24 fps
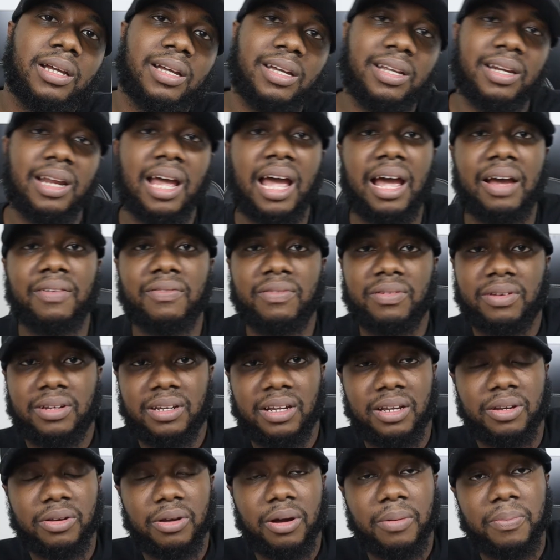and have it
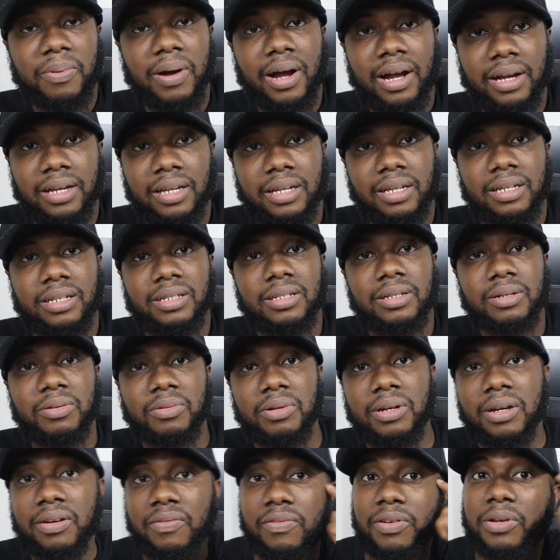in your pocket.
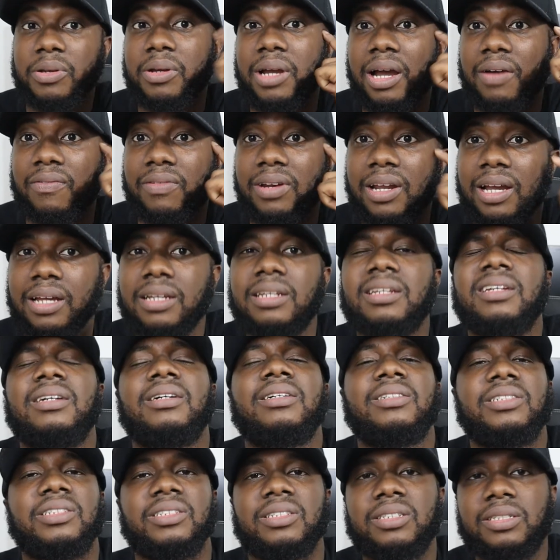Whenever you have an
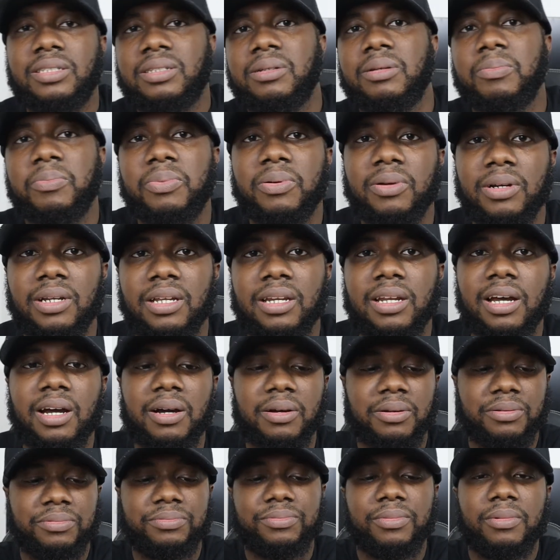idea, just put it
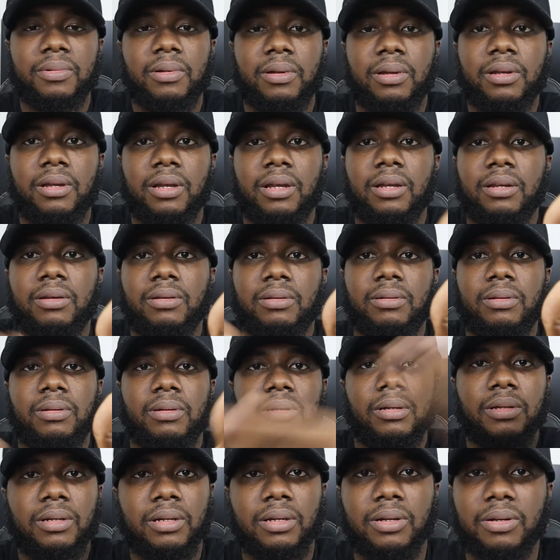out,
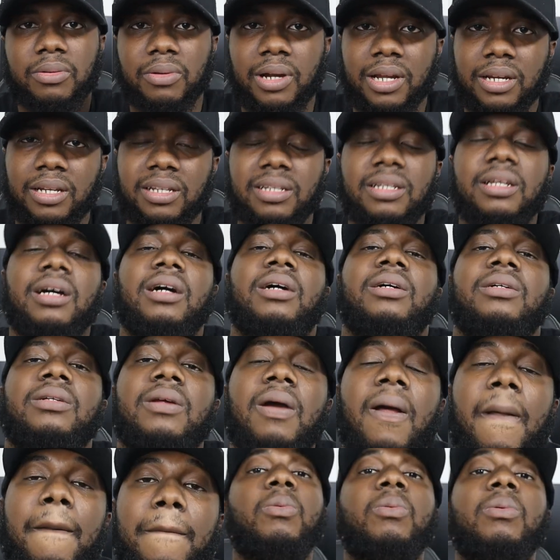write it down.
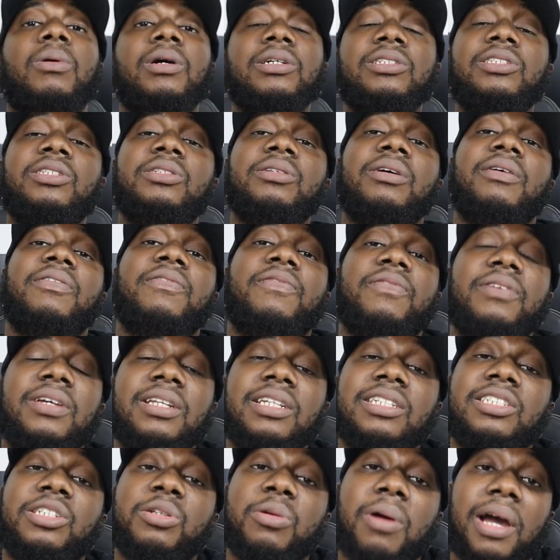Once you're
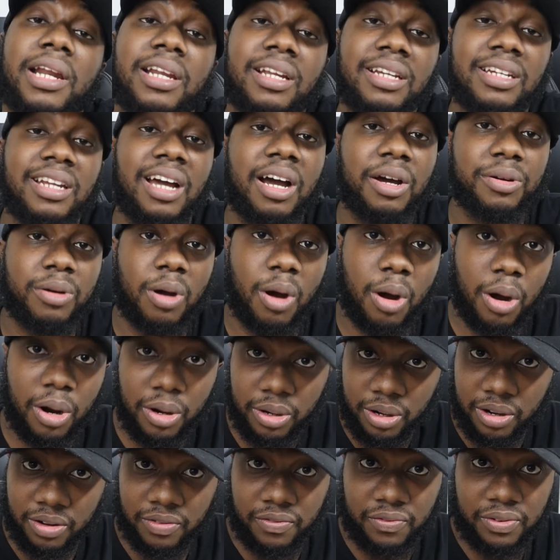finished writing down all
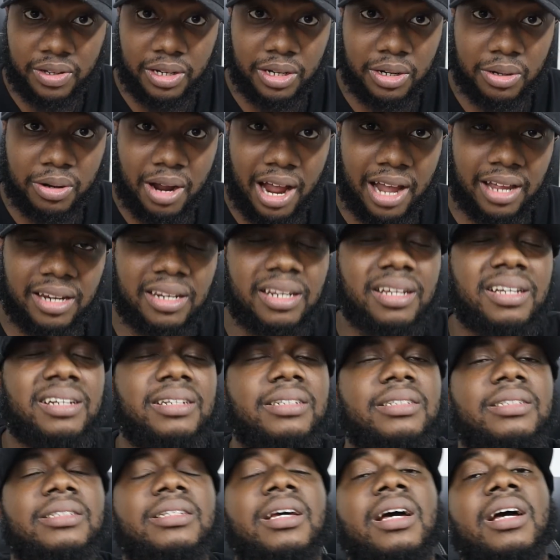your video
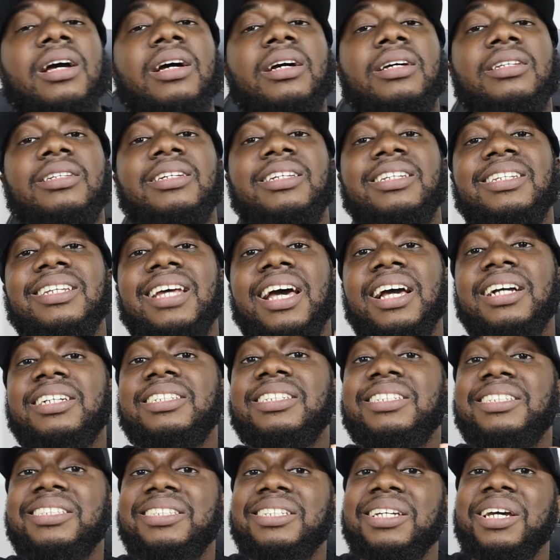ideas, the
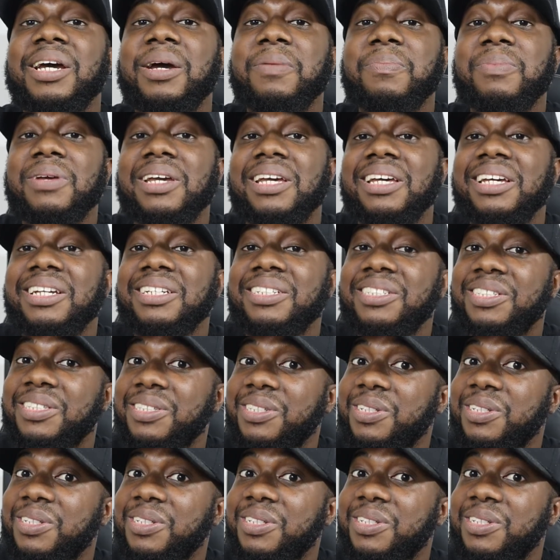next step is